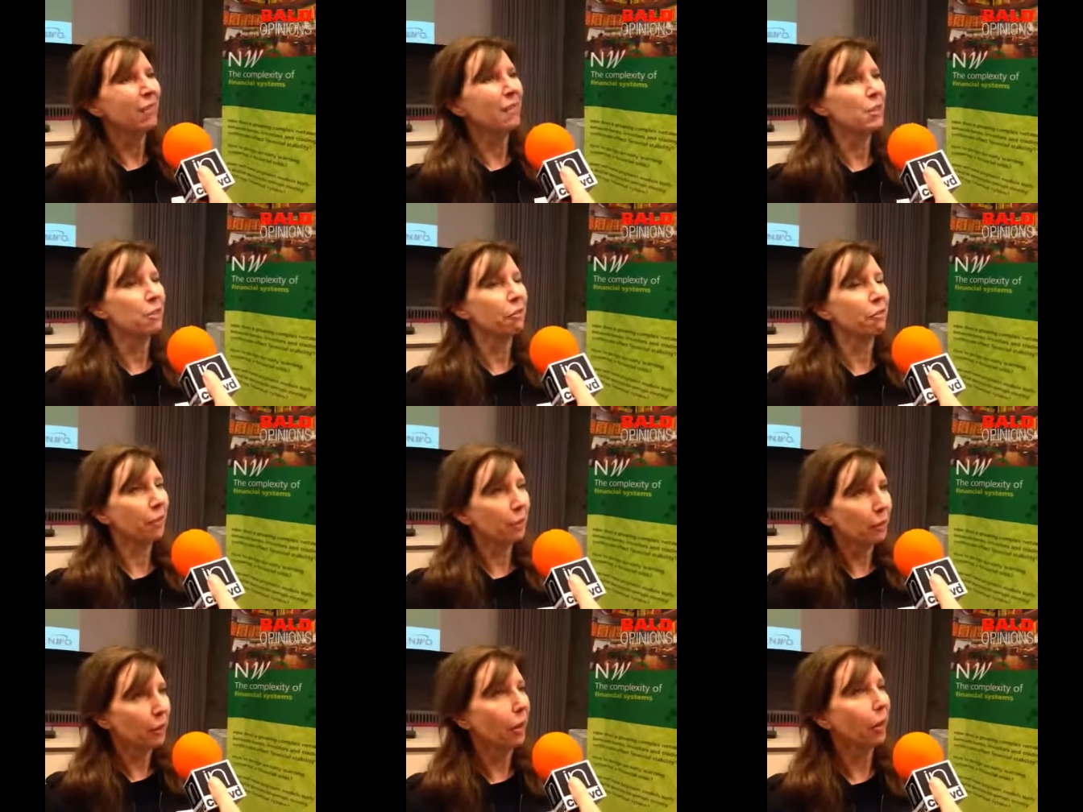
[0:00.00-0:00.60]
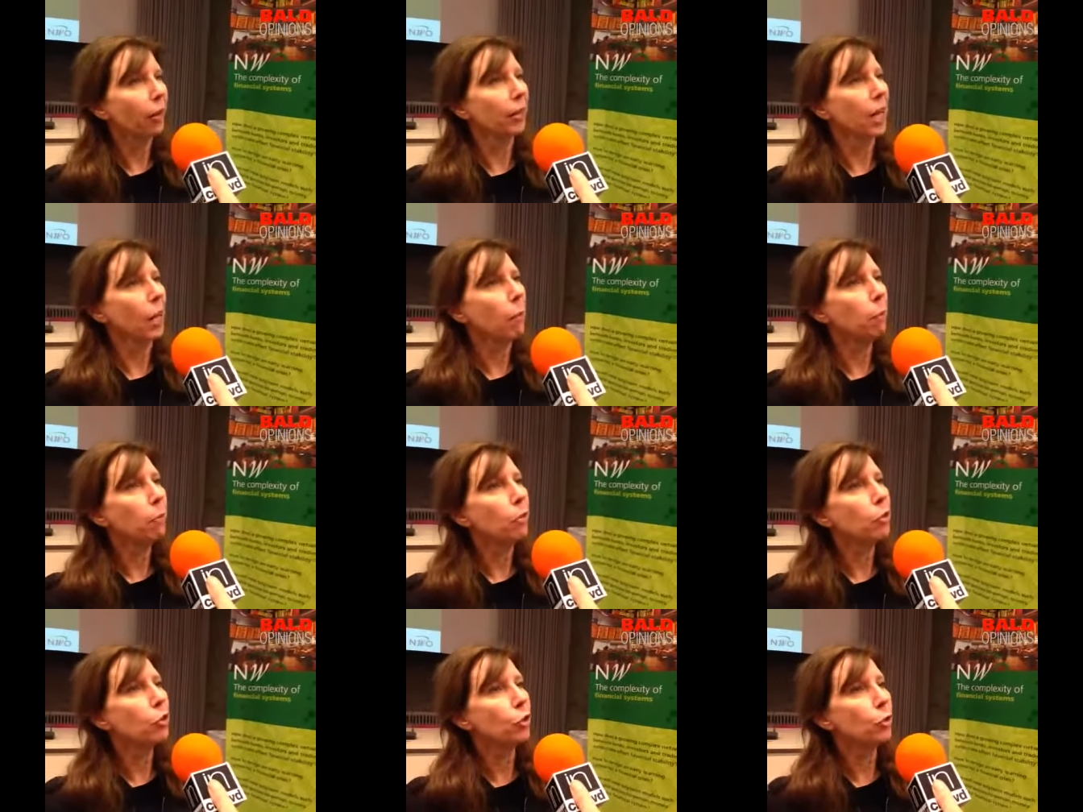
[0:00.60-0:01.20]
with a very high
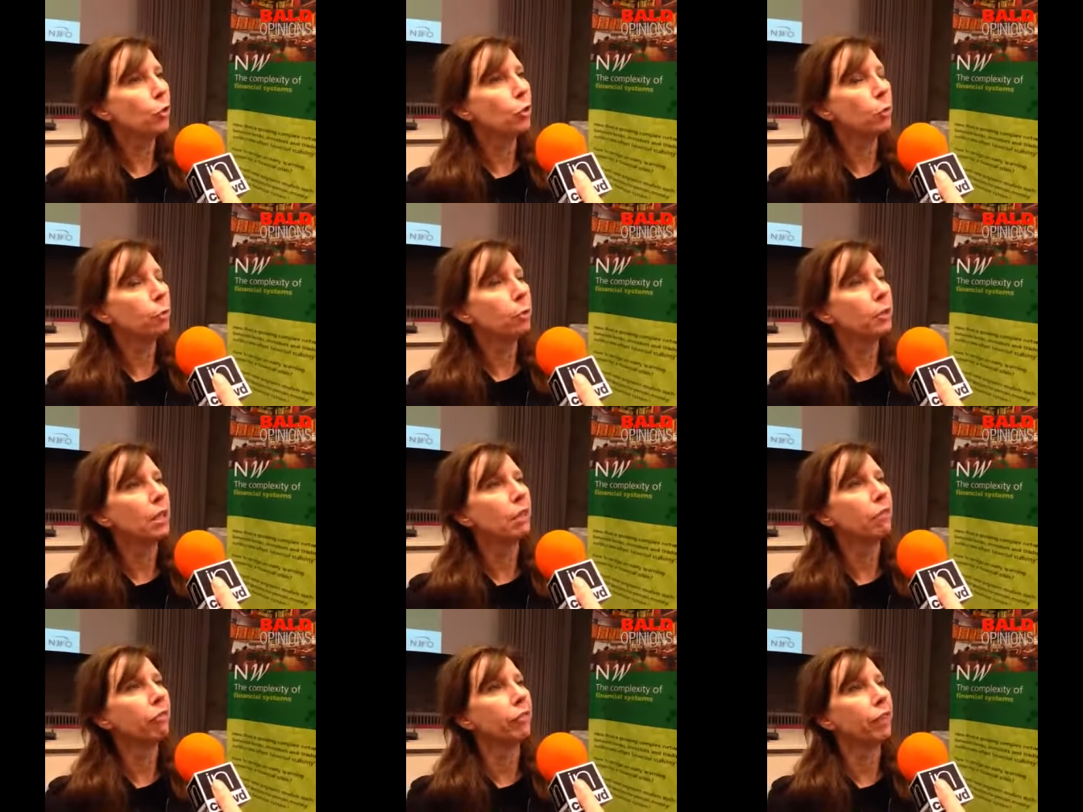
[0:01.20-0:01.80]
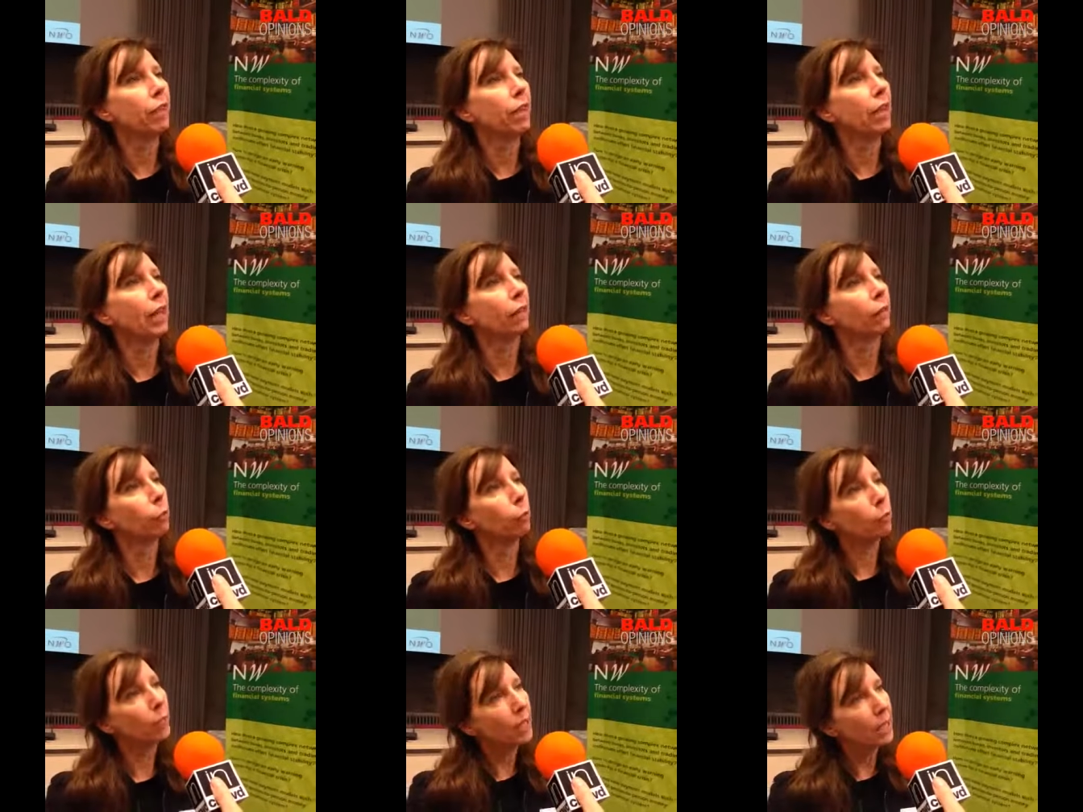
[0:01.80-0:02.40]
amplitude, but if they get
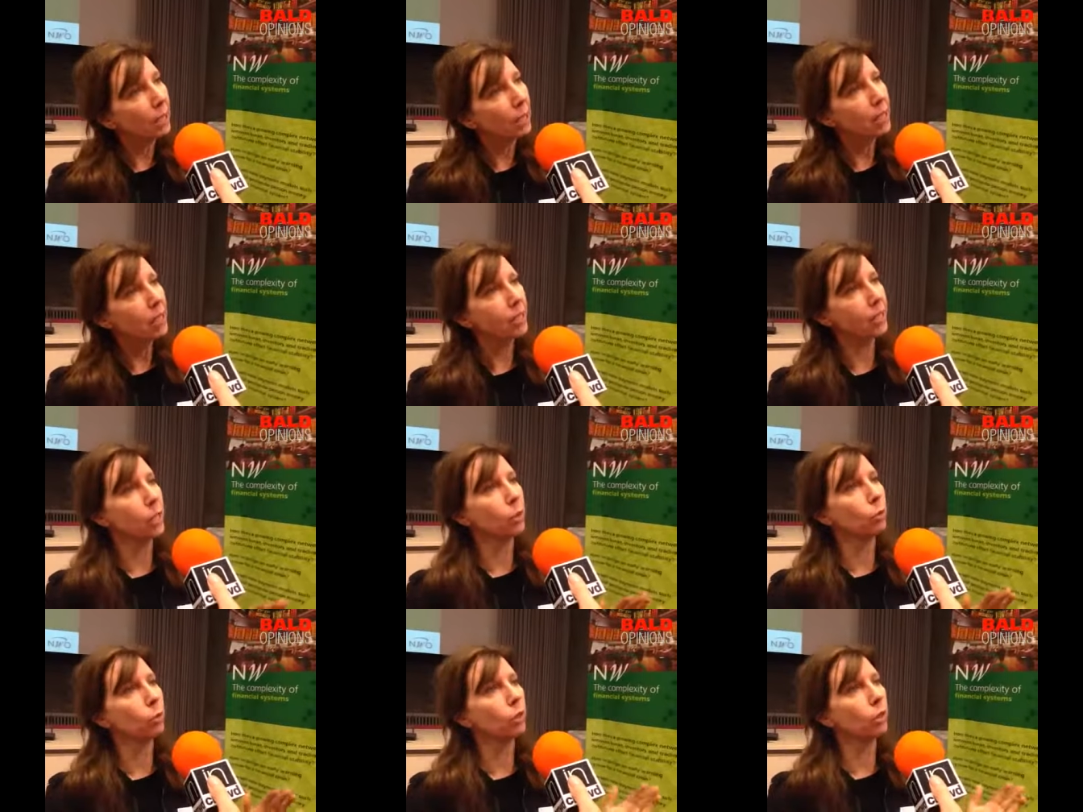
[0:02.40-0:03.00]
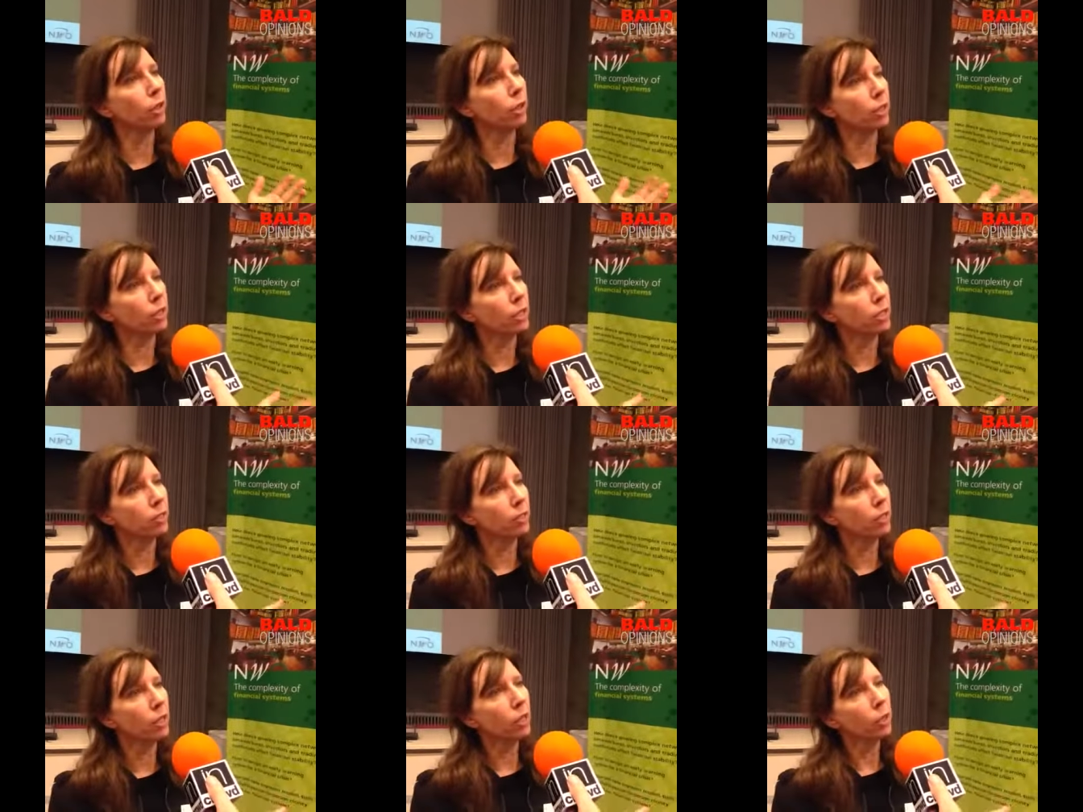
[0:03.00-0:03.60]
weakly
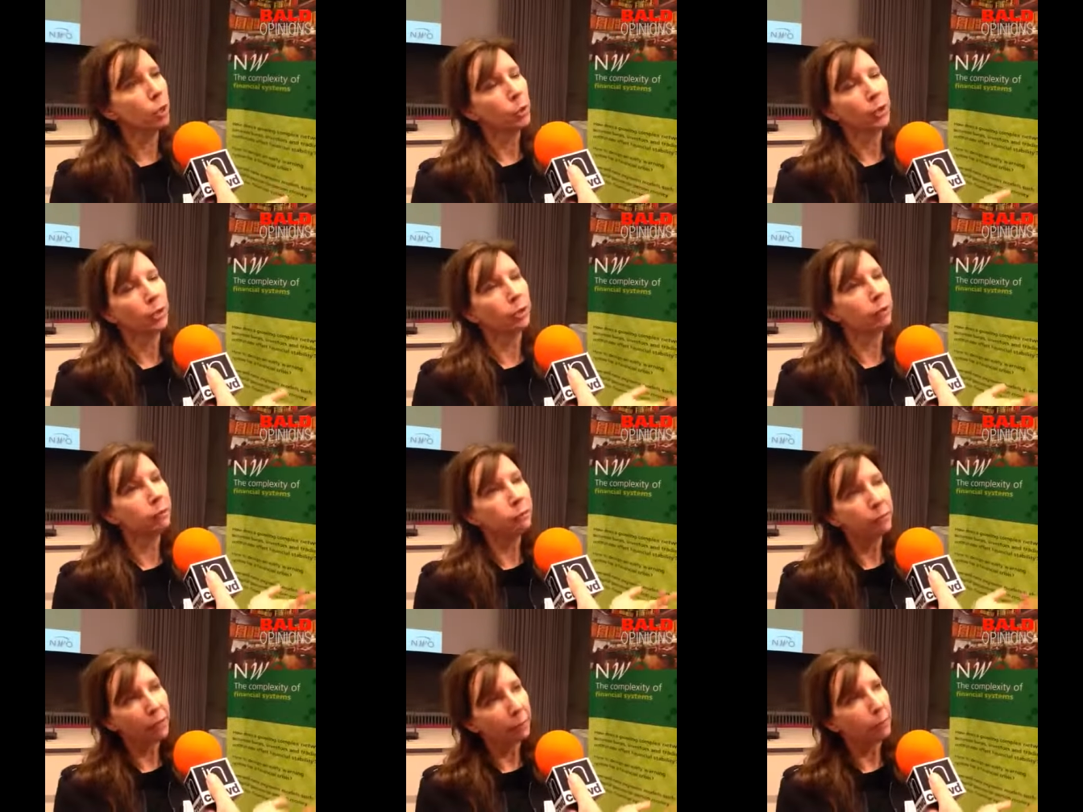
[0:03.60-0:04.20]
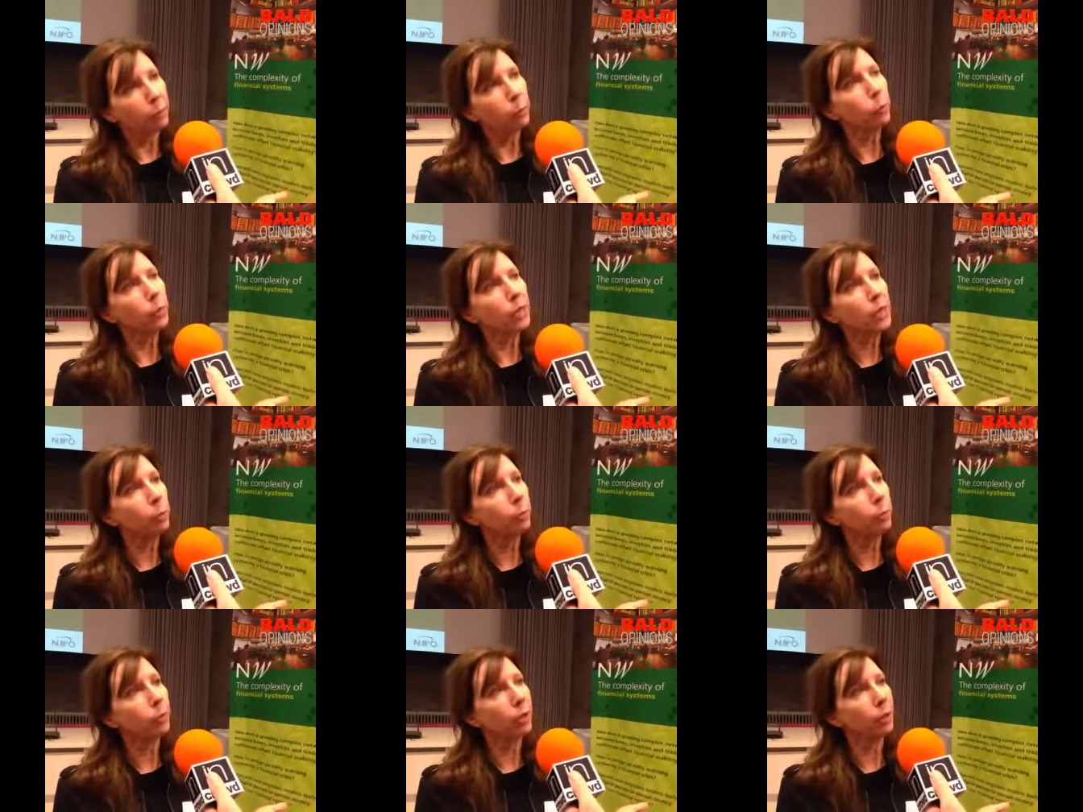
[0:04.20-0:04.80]
synchronized, you get a very
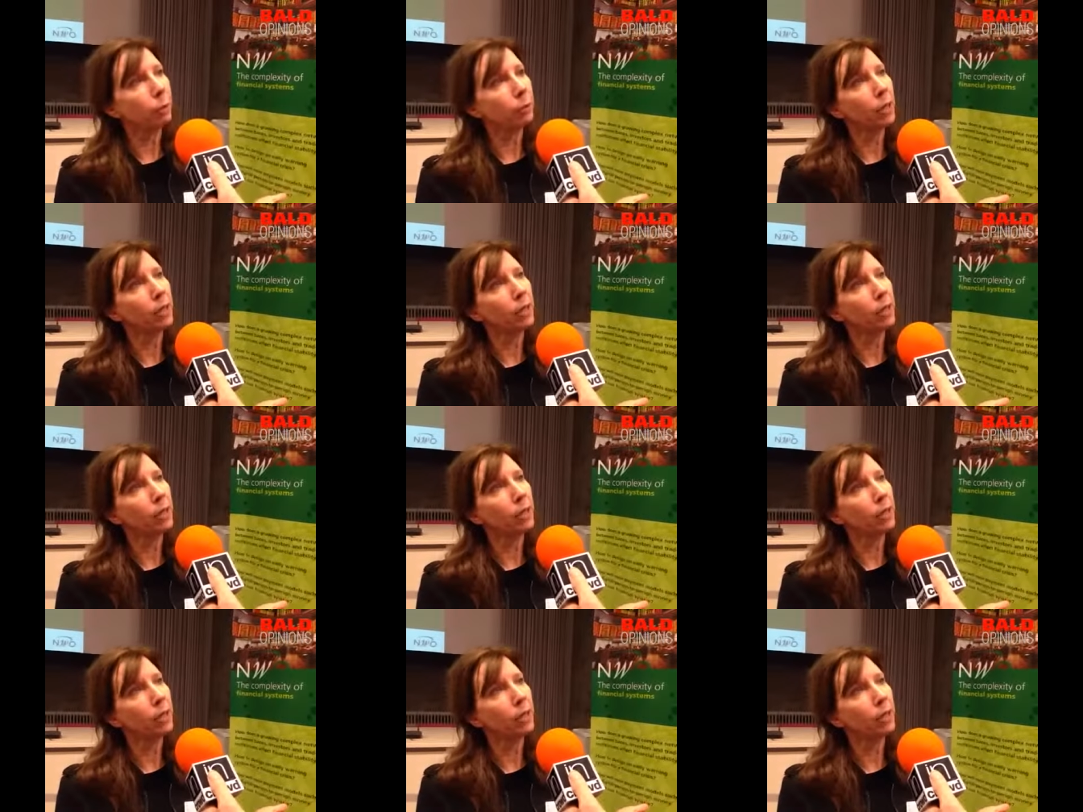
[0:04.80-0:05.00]
weak rhythm.